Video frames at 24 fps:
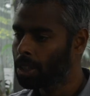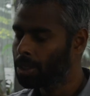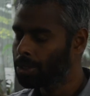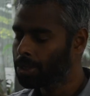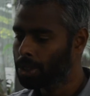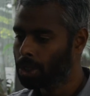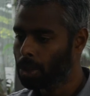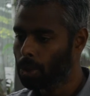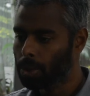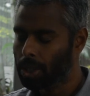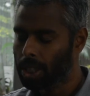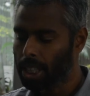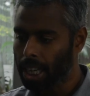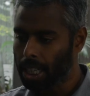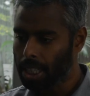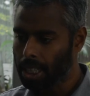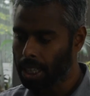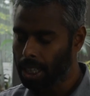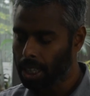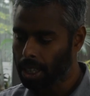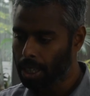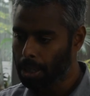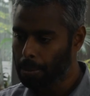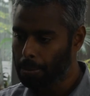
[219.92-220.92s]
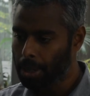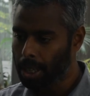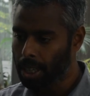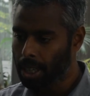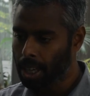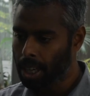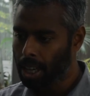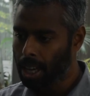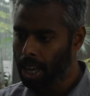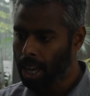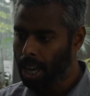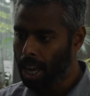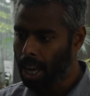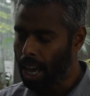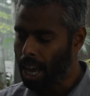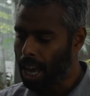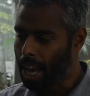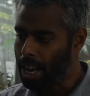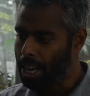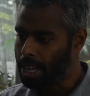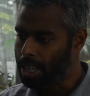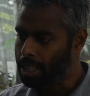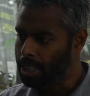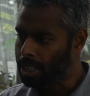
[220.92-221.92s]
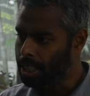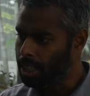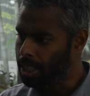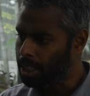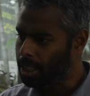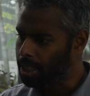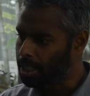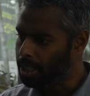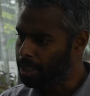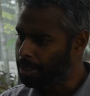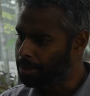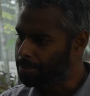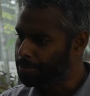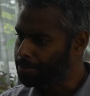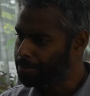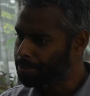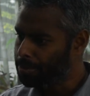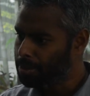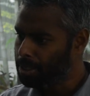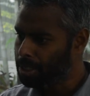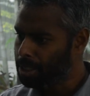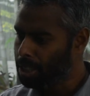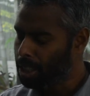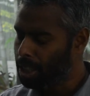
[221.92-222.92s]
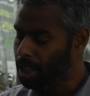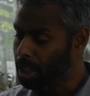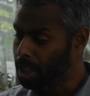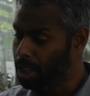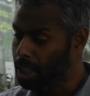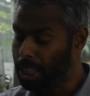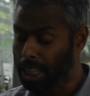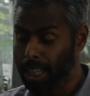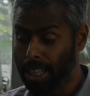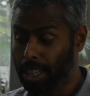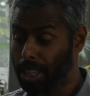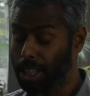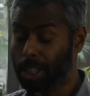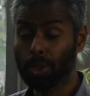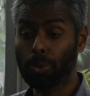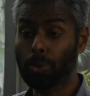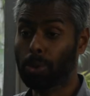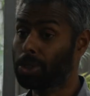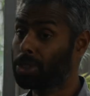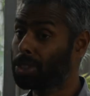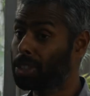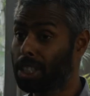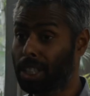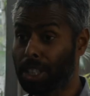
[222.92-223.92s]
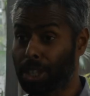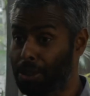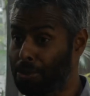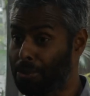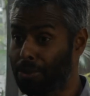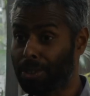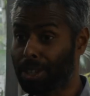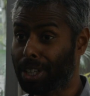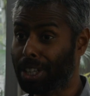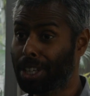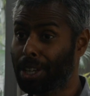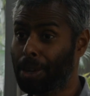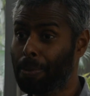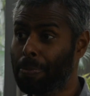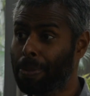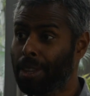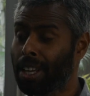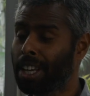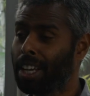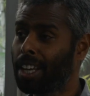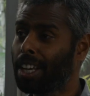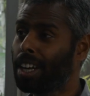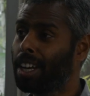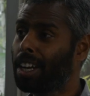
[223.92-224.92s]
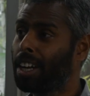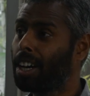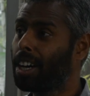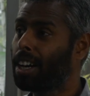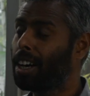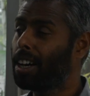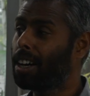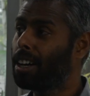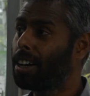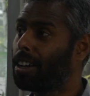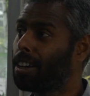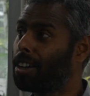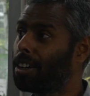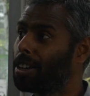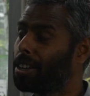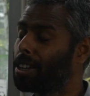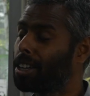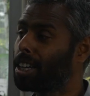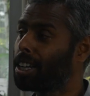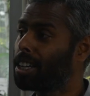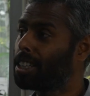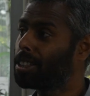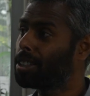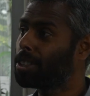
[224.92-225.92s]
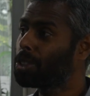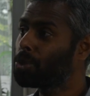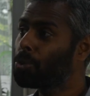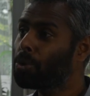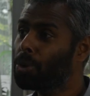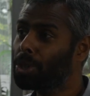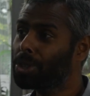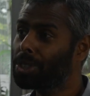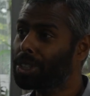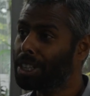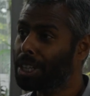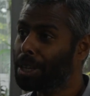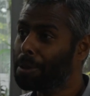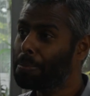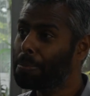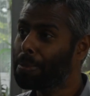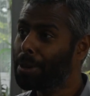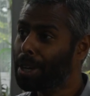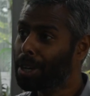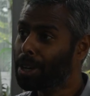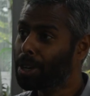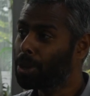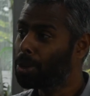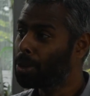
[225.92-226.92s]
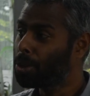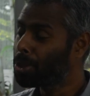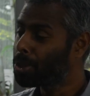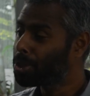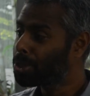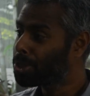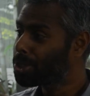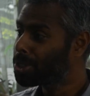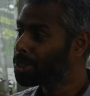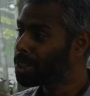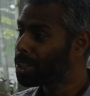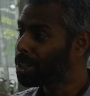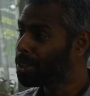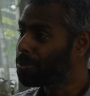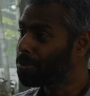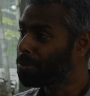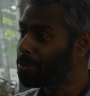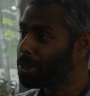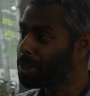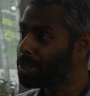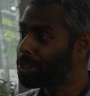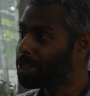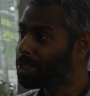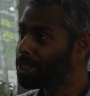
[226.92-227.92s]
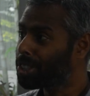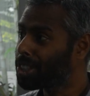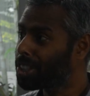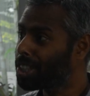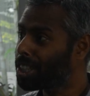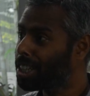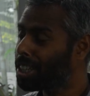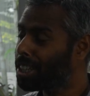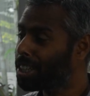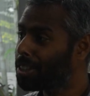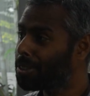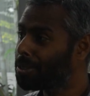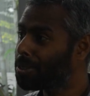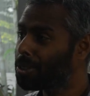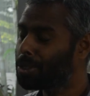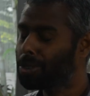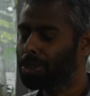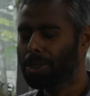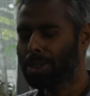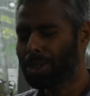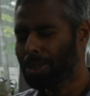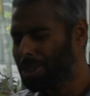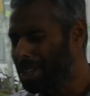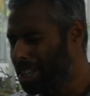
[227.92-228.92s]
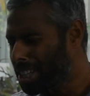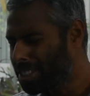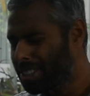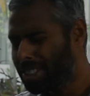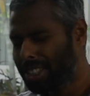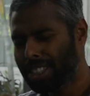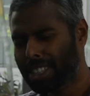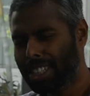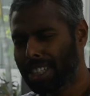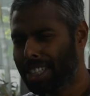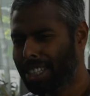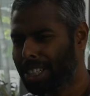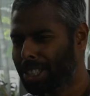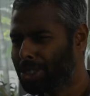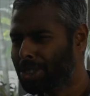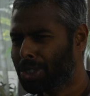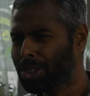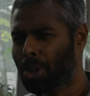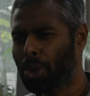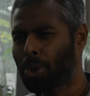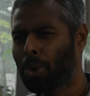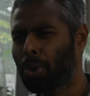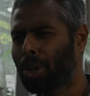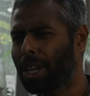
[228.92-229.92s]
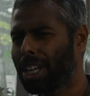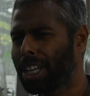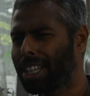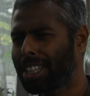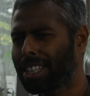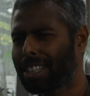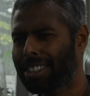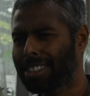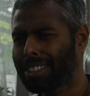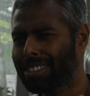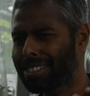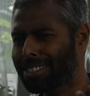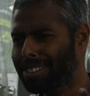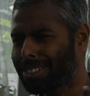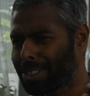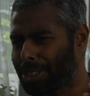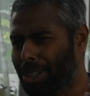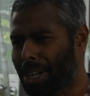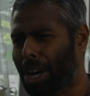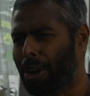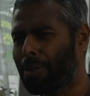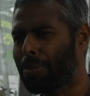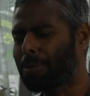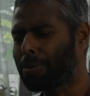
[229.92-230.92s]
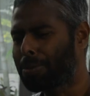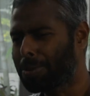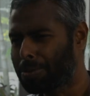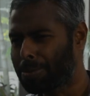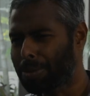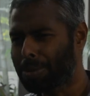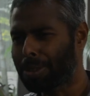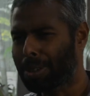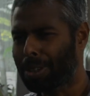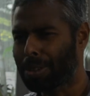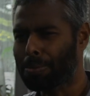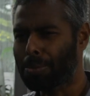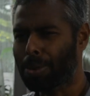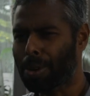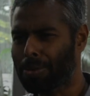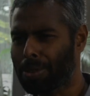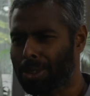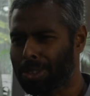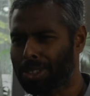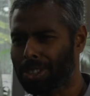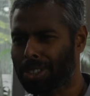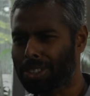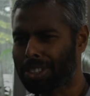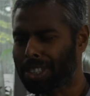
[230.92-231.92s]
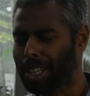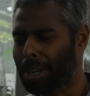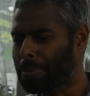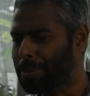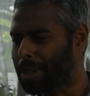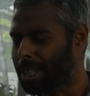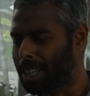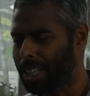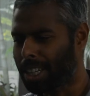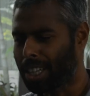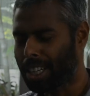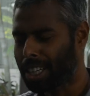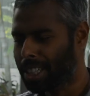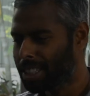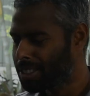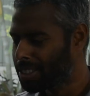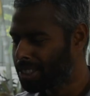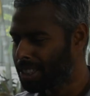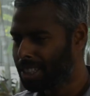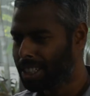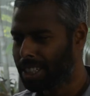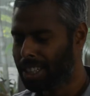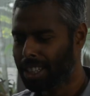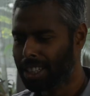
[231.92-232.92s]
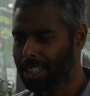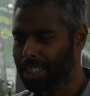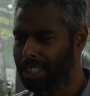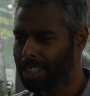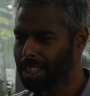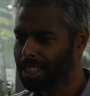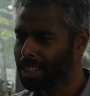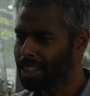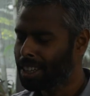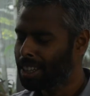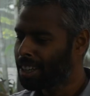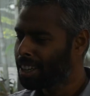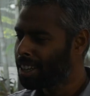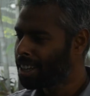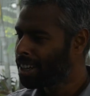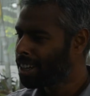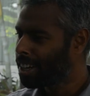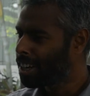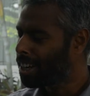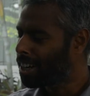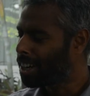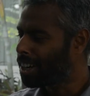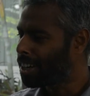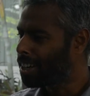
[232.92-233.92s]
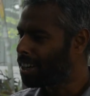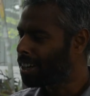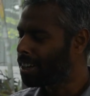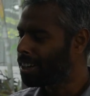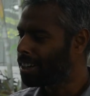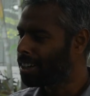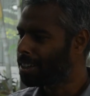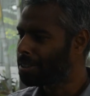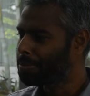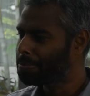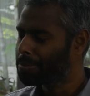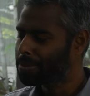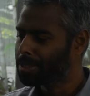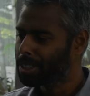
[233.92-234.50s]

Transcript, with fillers: So that helped. And um, Great Lakes was terrific. Uh, this was an M B A course, which, so, you know, engineering, schooling, you have uh, professors coming and lecturing. Uh,